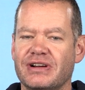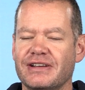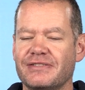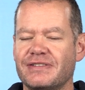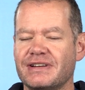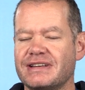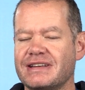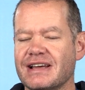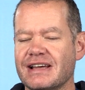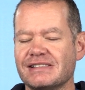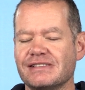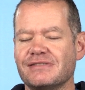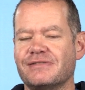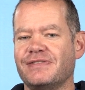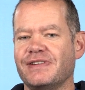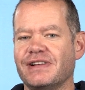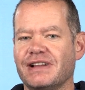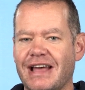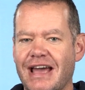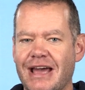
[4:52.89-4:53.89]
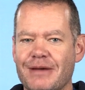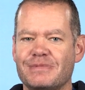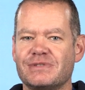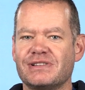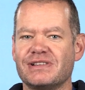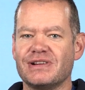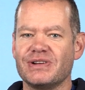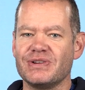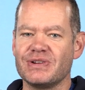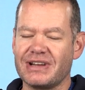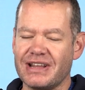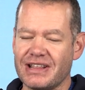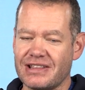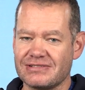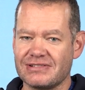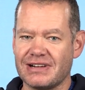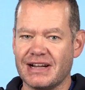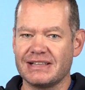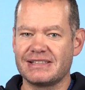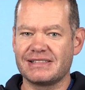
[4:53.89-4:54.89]
If it doesn't feel absolutely the
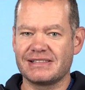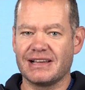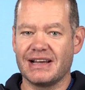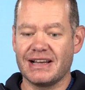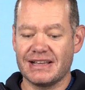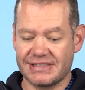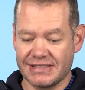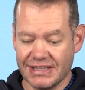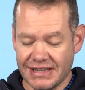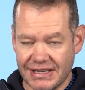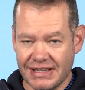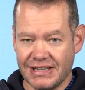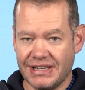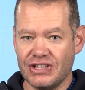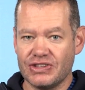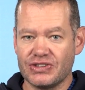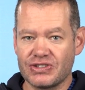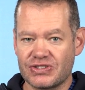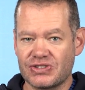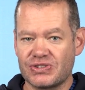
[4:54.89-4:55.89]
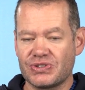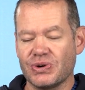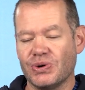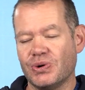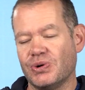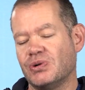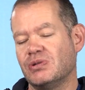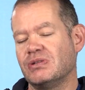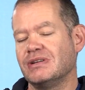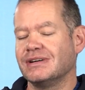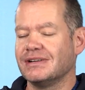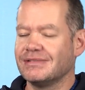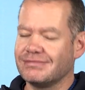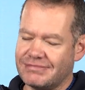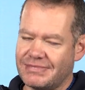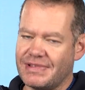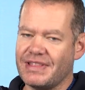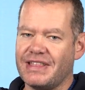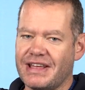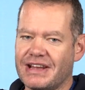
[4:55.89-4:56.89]
right size in the store,
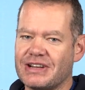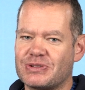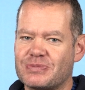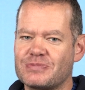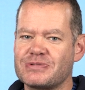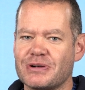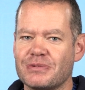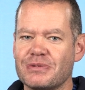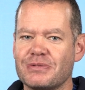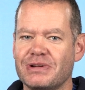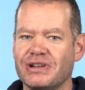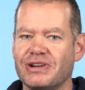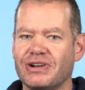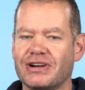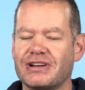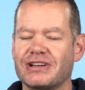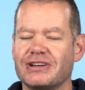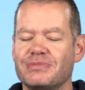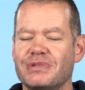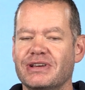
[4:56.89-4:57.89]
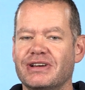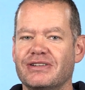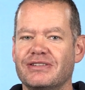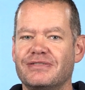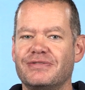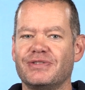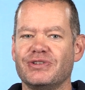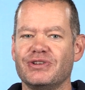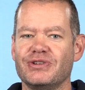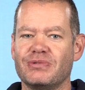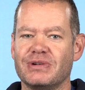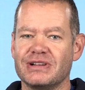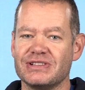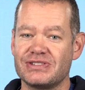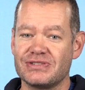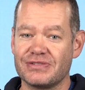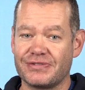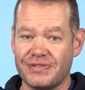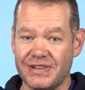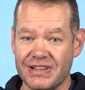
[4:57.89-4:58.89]
then it's probably not going to be good for you once
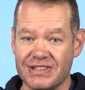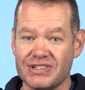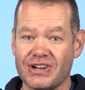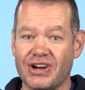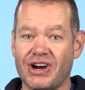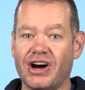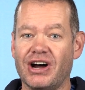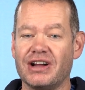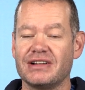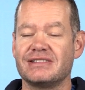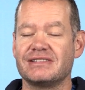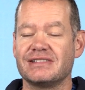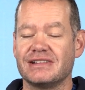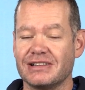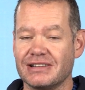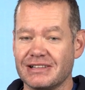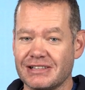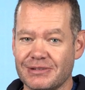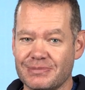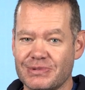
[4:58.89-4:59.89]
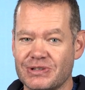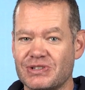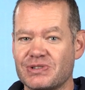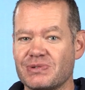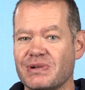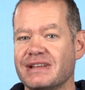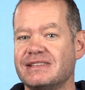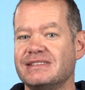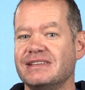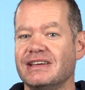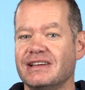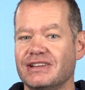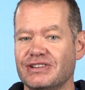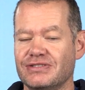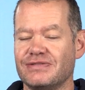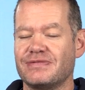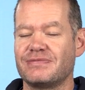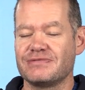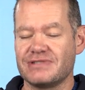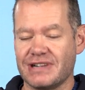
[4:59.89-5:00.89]
your feet are hot and a little bit sweaty and
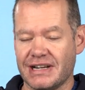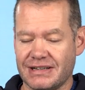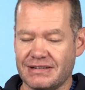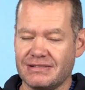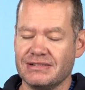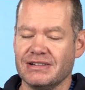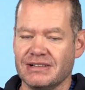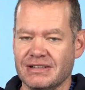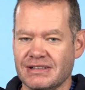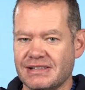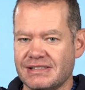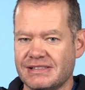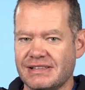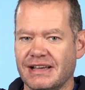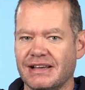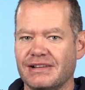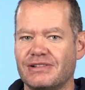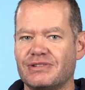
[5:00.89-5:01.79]
you've run, say,